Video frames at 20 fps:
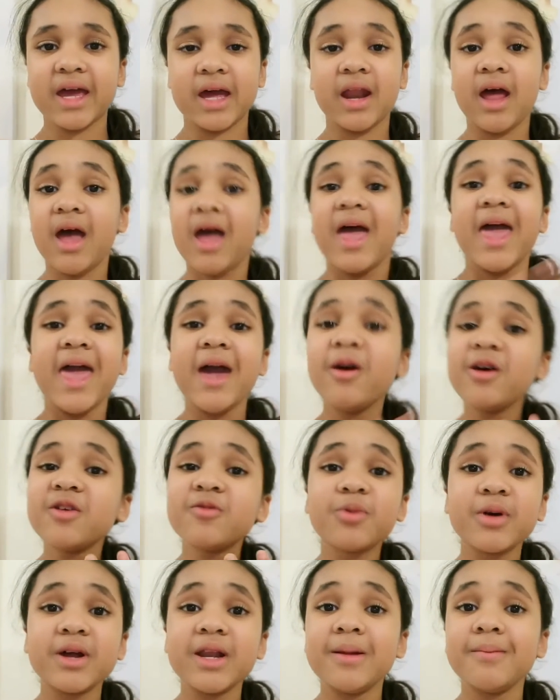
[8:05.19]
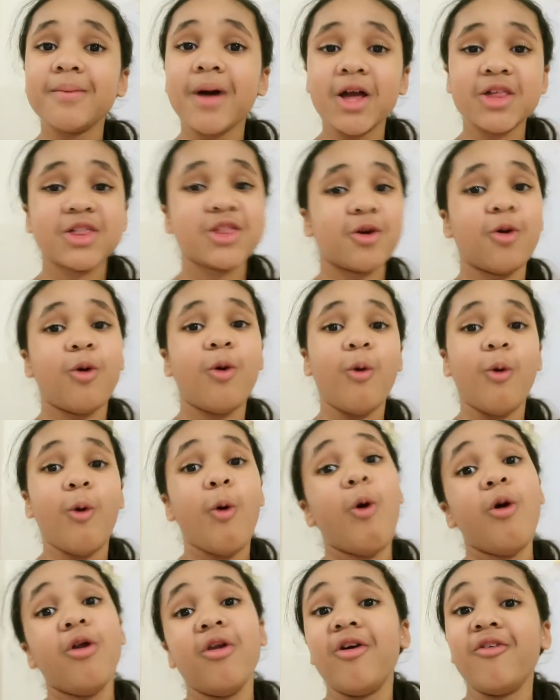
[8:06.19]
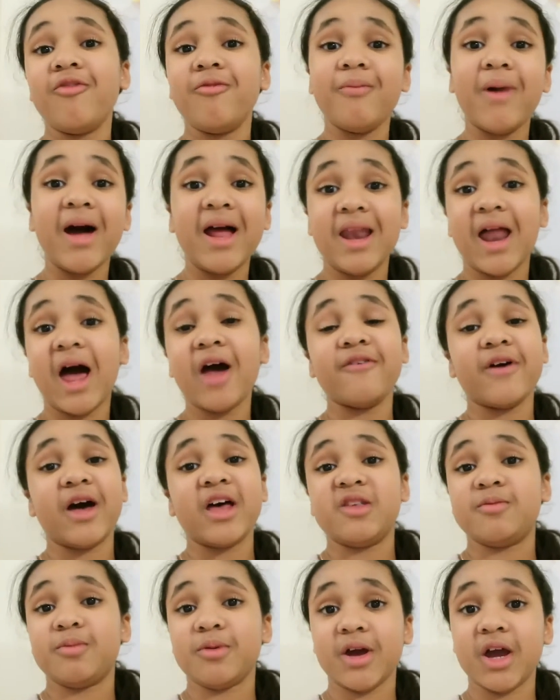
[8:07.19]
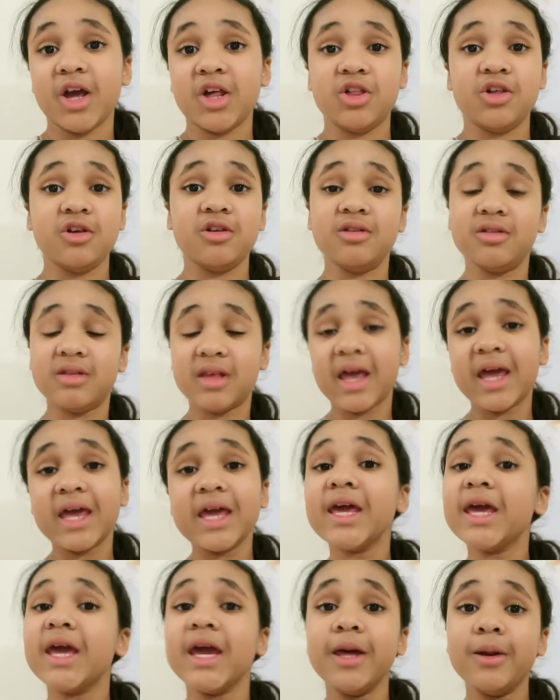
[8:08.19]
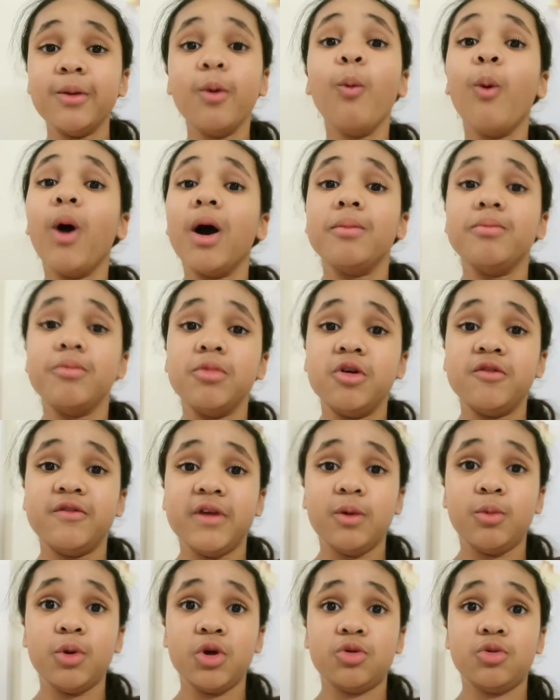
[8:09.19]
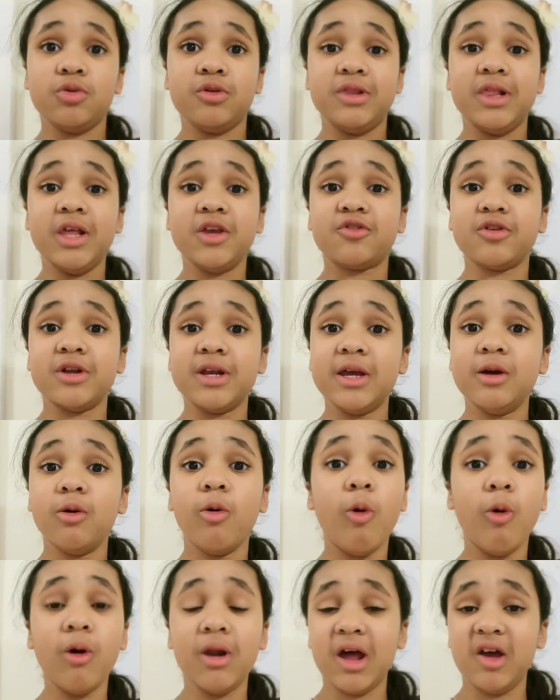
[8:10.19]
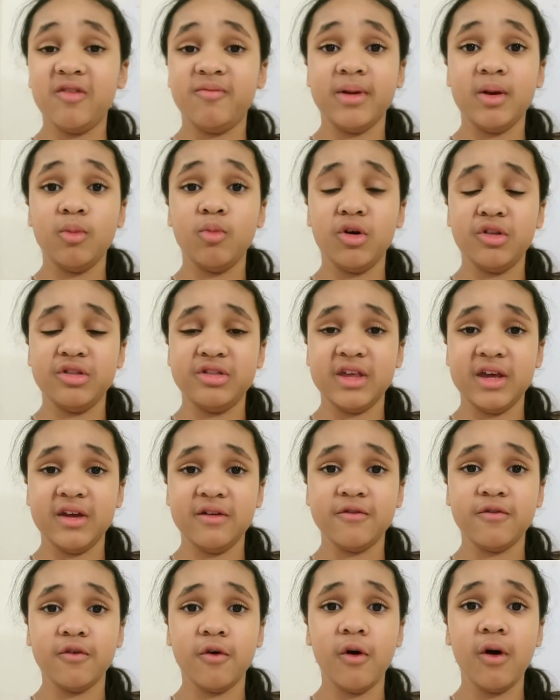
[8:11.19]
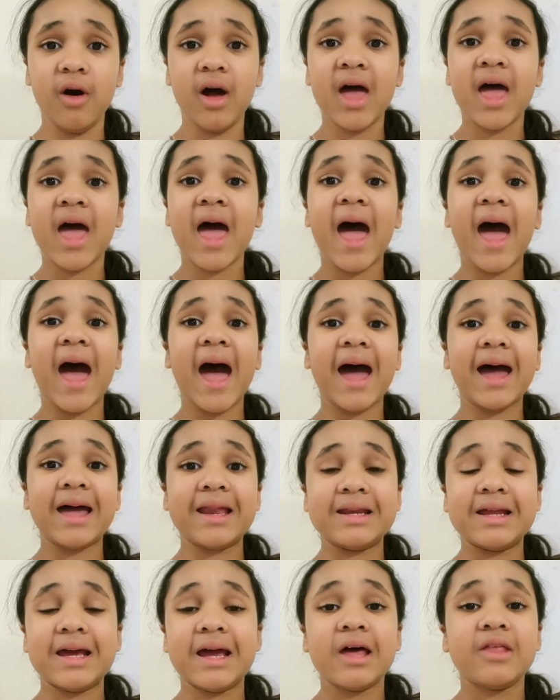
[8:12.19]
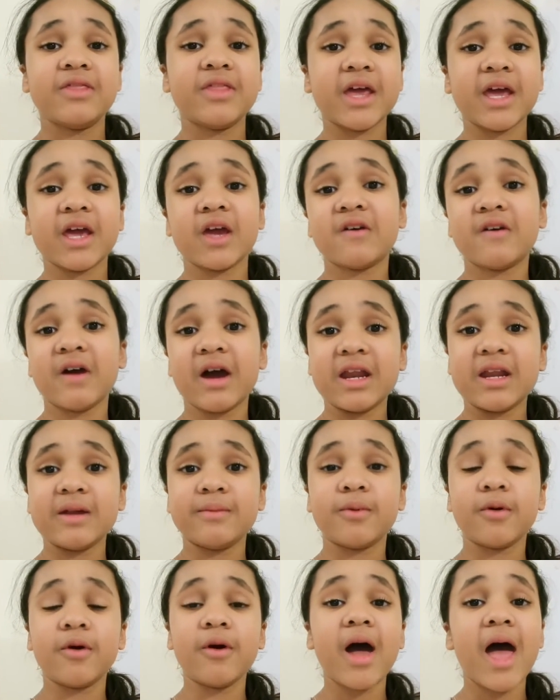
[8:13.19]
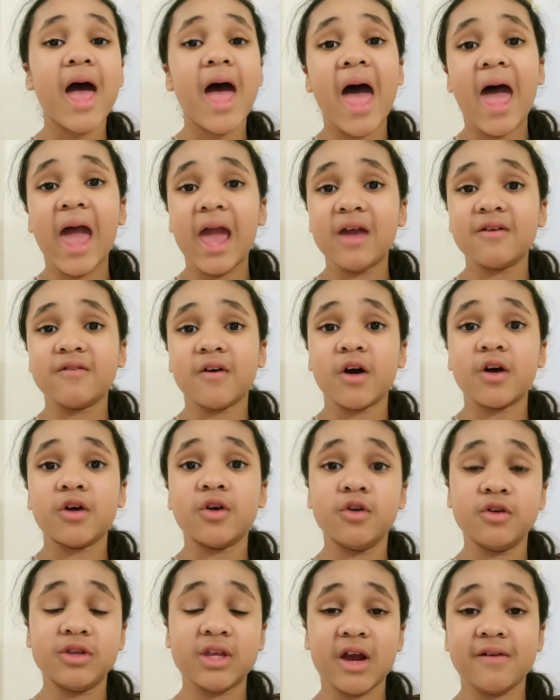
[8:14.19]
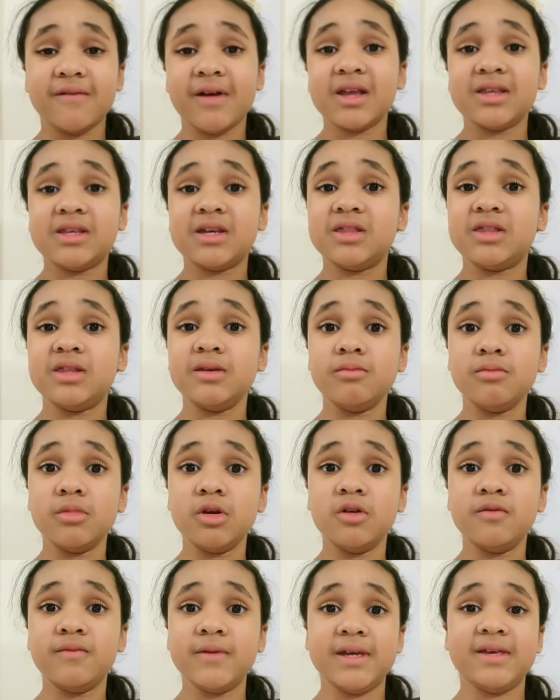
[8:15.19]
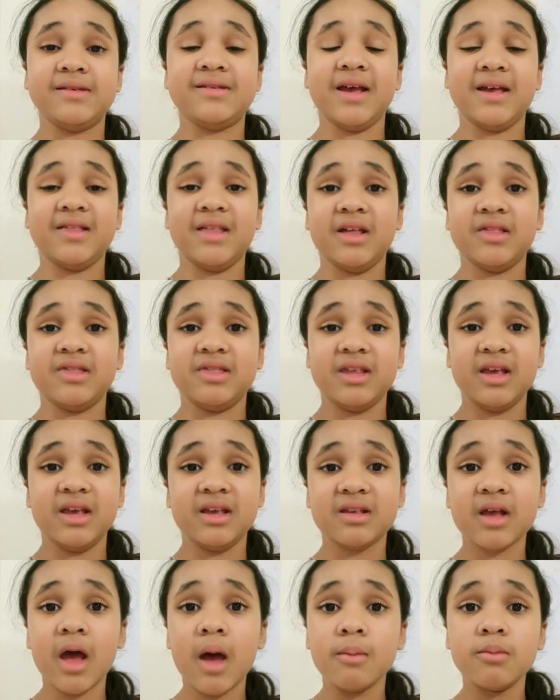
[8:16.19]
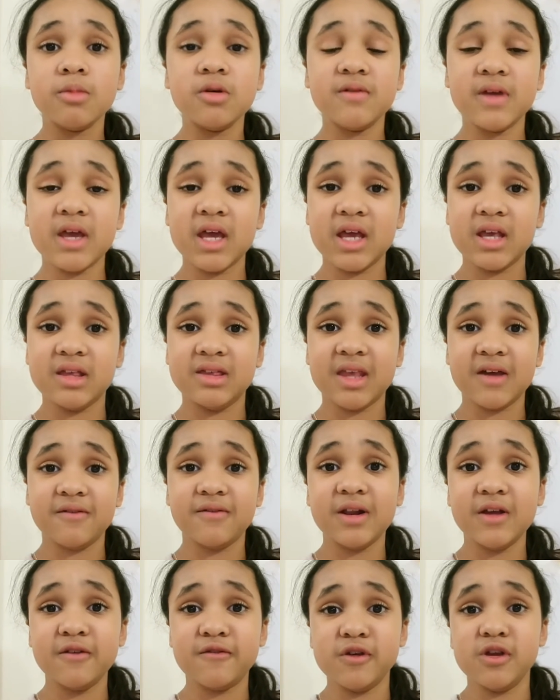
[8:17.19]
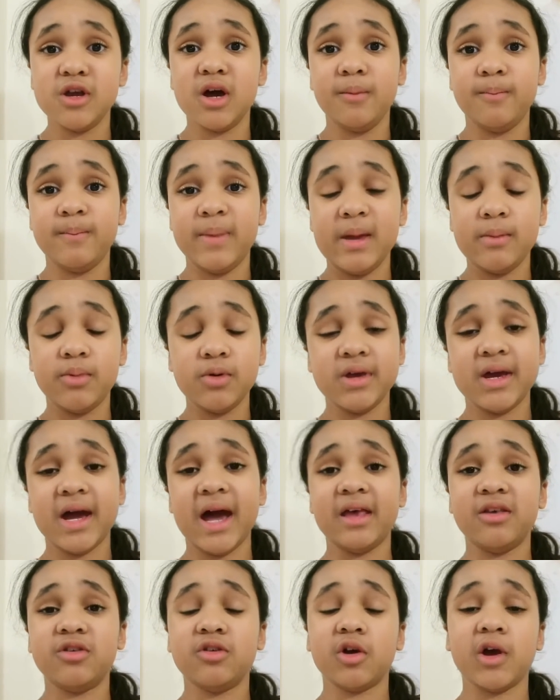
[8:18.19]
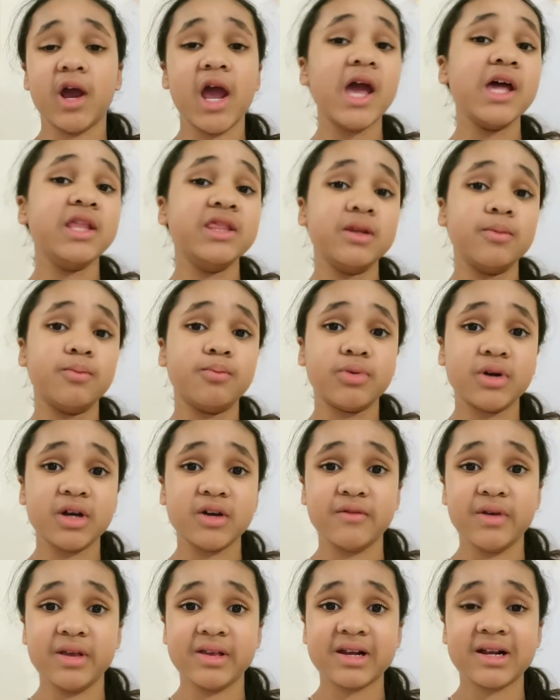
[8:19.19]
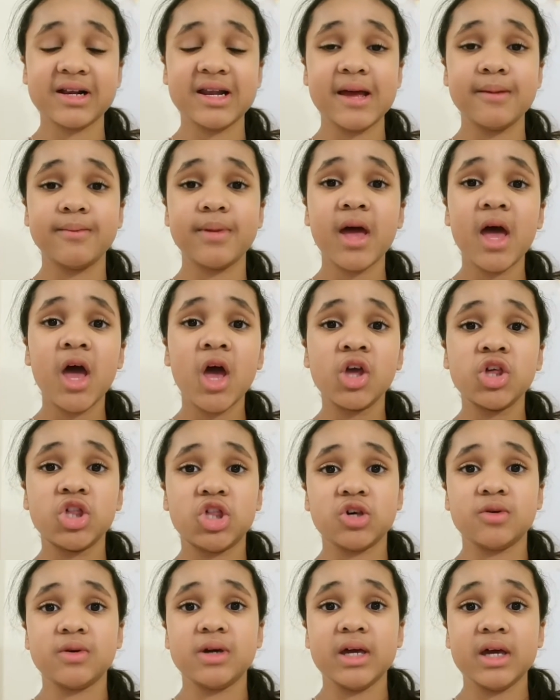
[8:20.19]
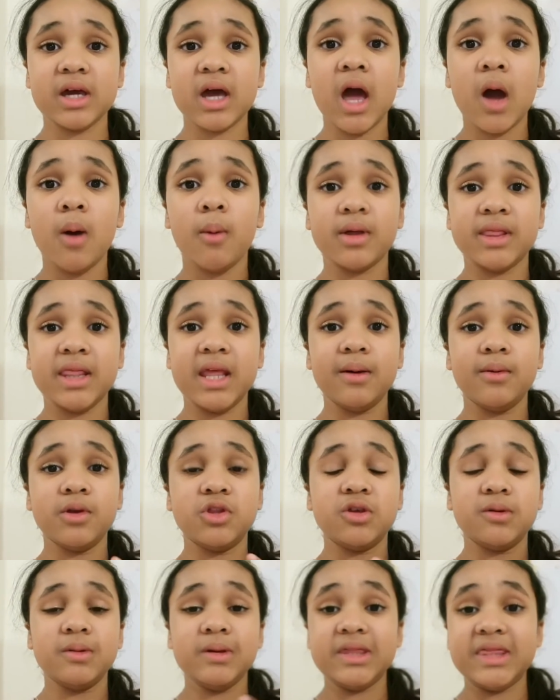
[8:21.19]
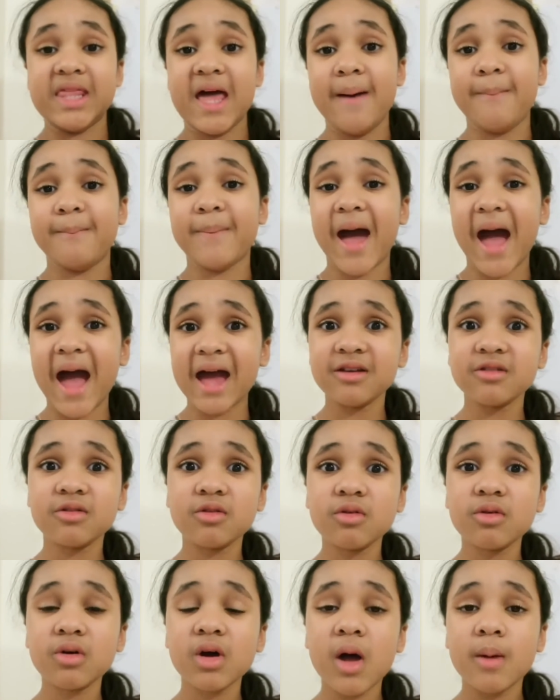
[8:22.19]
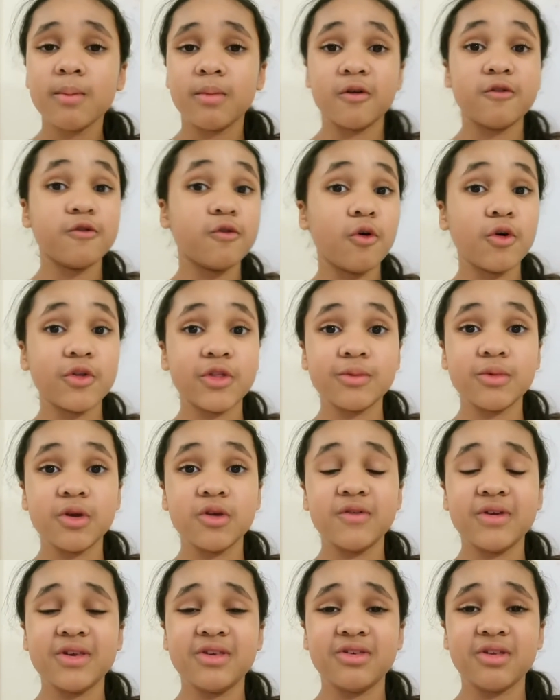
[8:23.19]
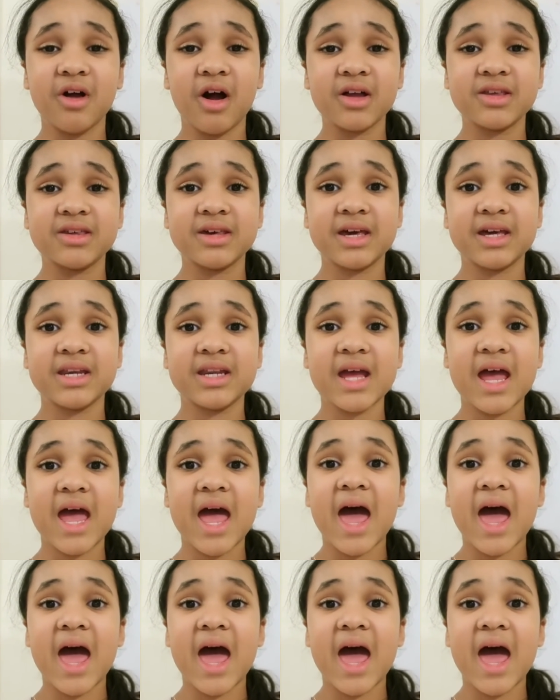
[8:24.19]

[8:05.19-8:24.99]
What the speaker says: And it was pretty much all of my life aspirations in one movie, which was literally all I've been wanting for. And the incredible Ava, who directed the movie, said that this movie is definitely for young people. You guys saw it in the previous clip during when they were doing their panel before the movie started.